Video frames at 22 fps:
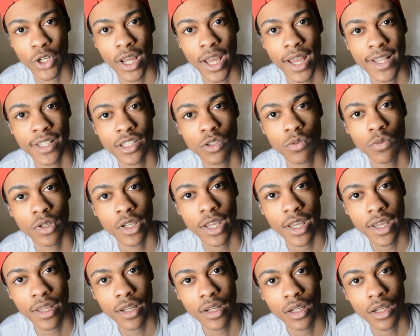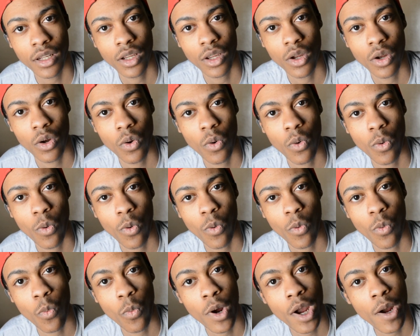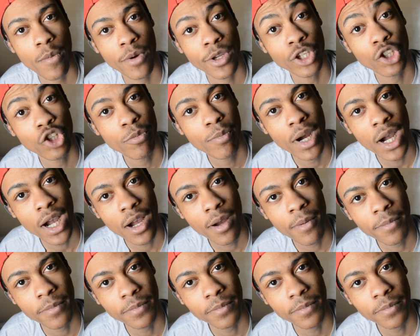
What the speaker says: to ask you again. Where were you, Mom?